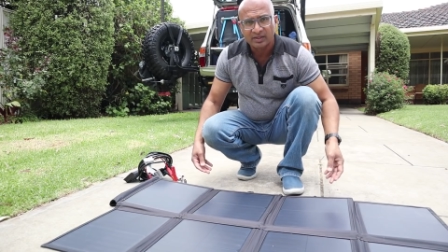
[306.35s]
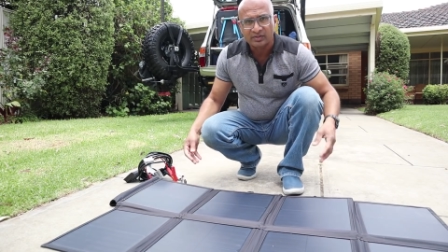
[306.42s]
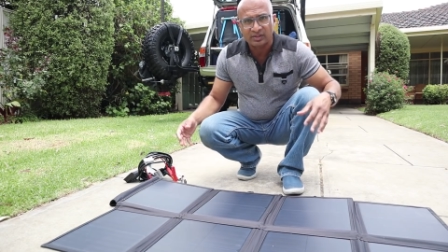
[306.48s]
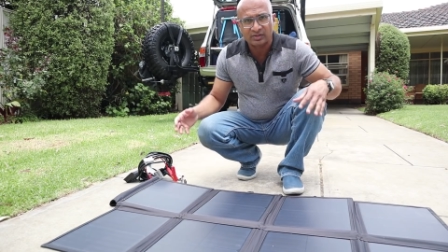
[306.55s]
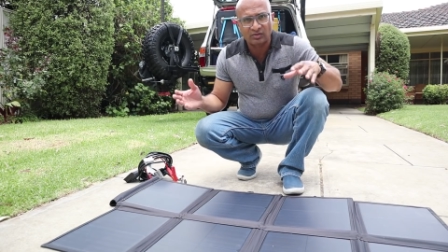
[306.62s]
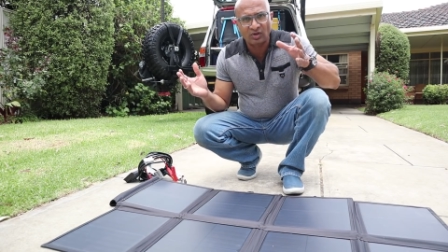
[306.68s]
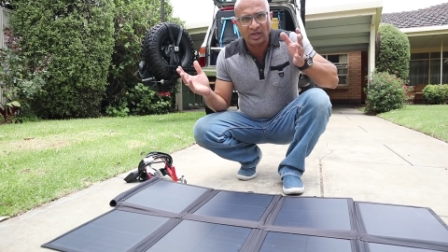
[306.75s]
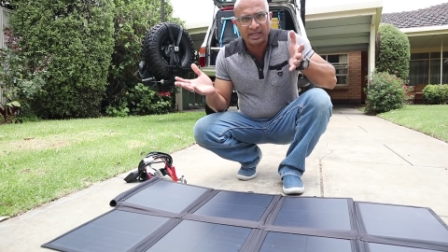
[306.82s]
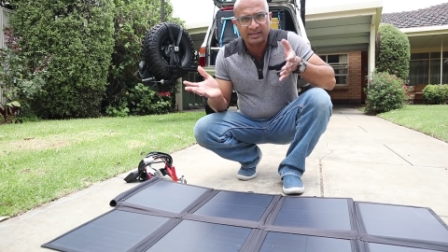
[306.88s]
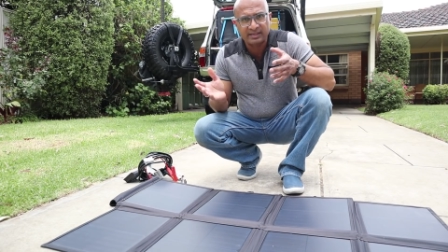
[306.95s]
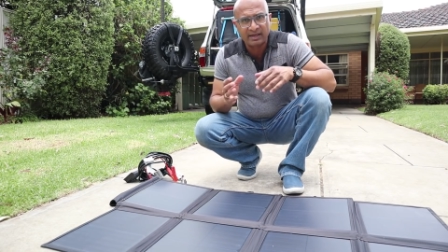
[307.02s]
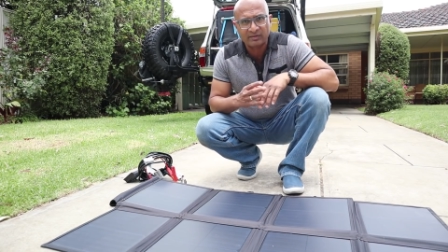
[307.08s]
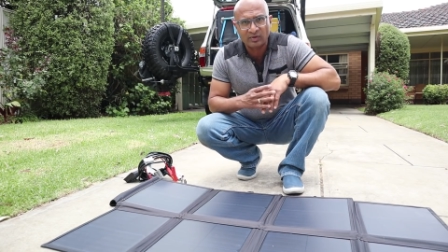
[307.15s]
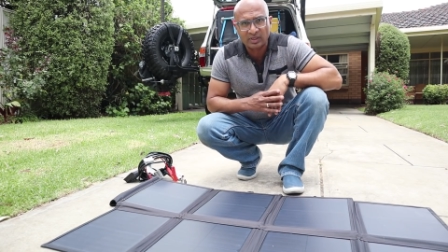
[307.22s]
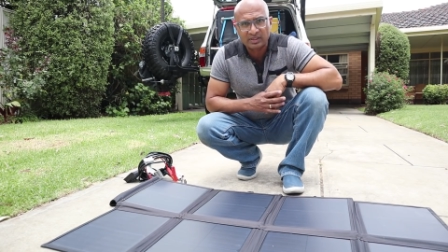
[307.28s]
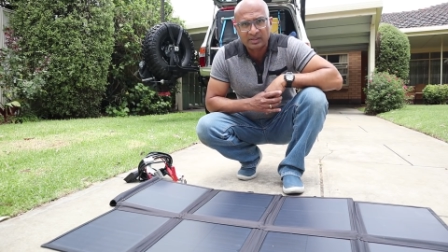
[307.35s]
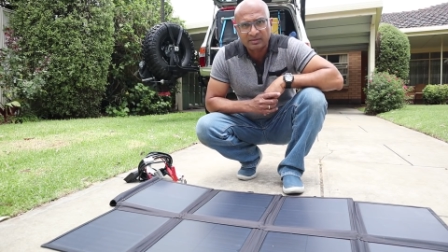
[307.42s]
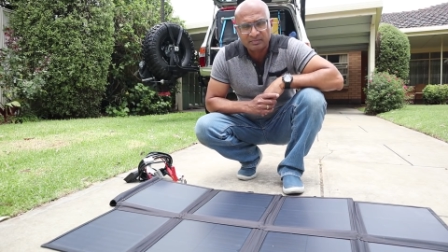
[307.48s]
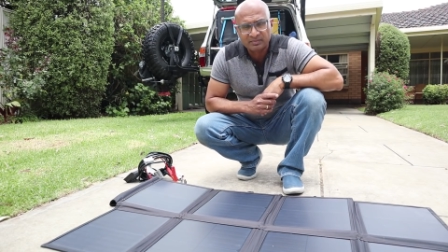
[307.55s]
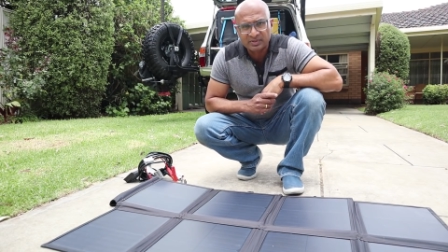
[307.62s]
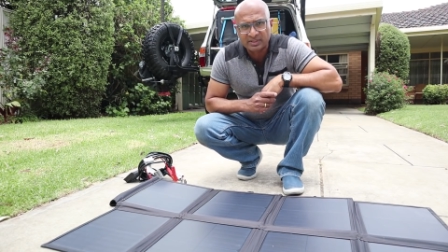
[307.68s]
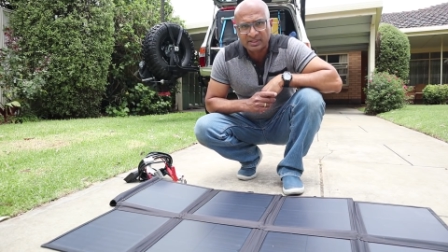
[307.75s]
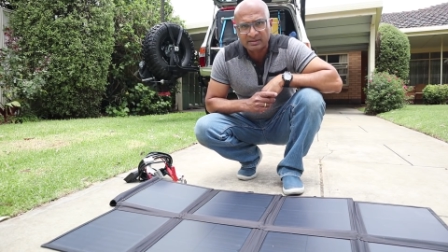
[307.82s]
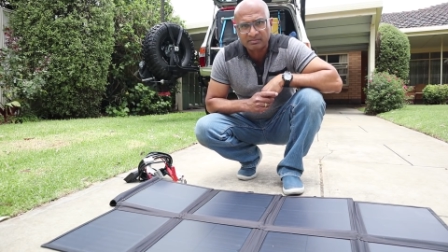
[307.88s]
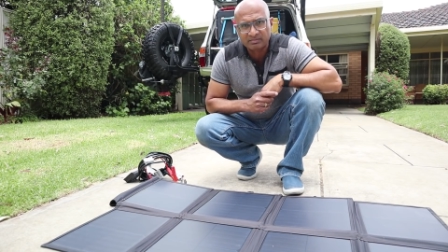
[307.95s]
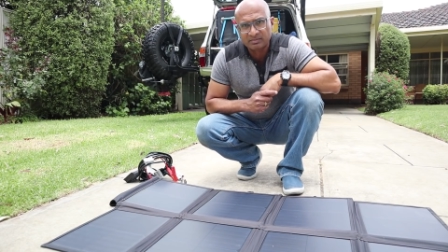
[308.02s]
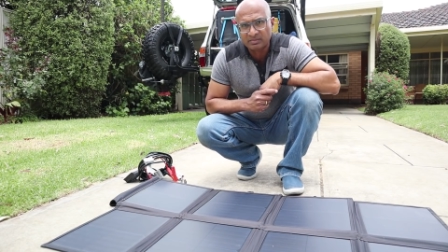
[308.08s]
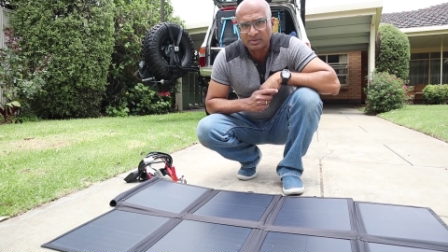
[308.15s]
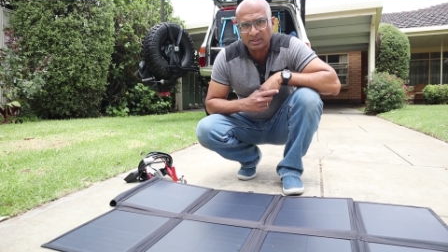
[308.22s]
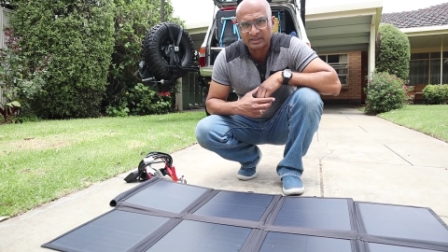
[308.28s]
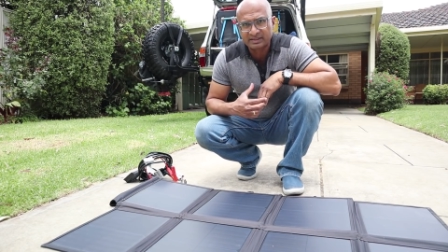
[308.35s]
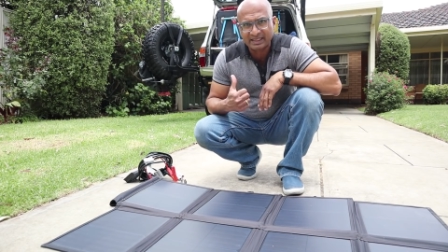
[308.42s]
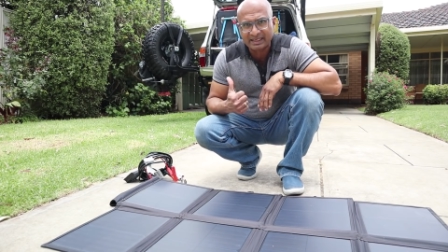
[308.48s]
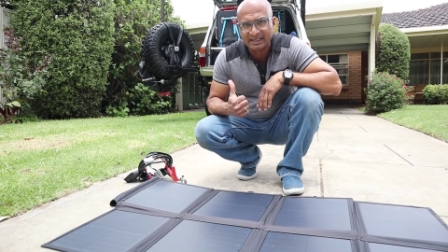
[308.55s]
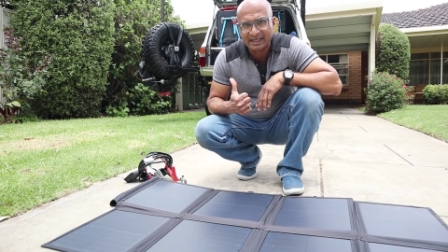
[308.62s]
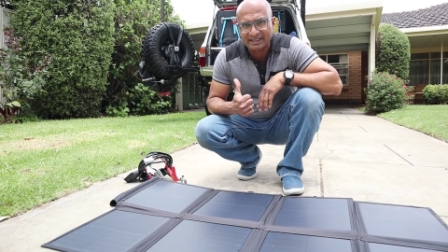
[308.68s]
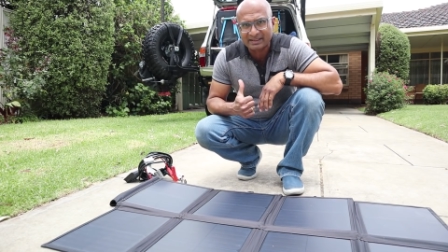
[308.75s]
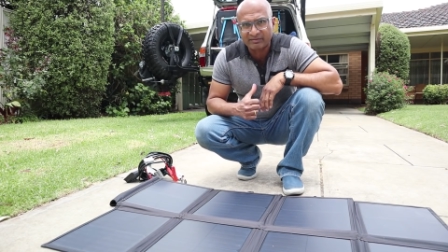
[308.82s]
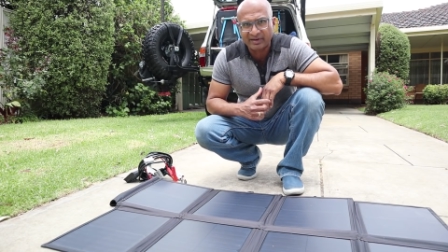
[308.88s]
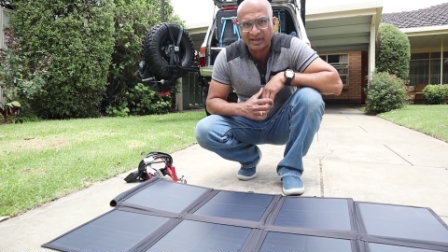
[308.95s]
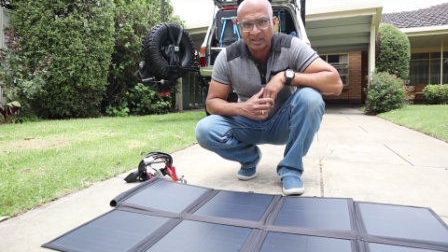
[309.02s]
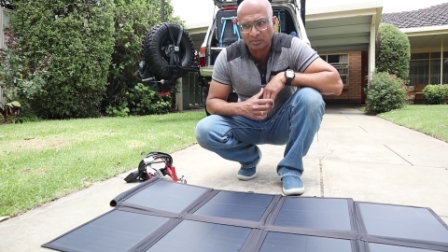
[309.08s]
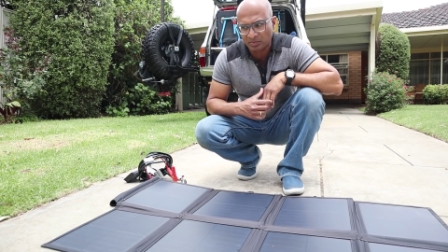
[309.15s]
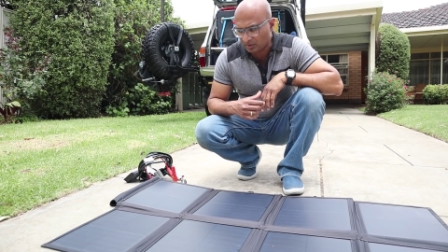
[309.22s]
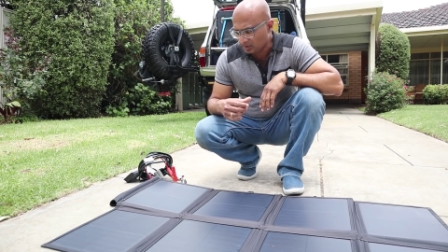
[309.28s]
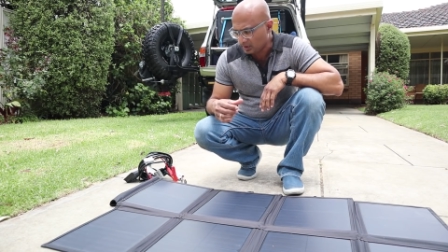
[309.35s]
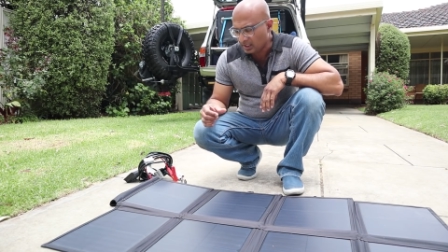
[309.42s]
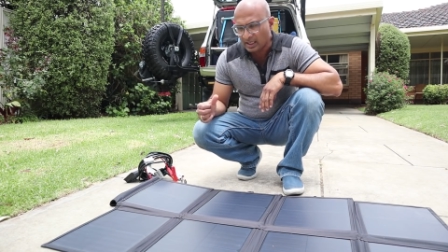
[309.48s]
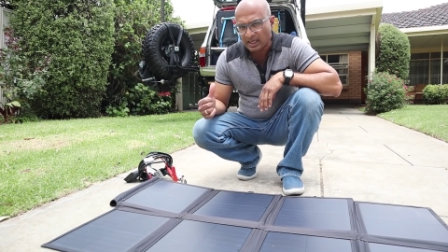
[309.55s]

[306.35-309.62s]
So as long as I've got sunlight available,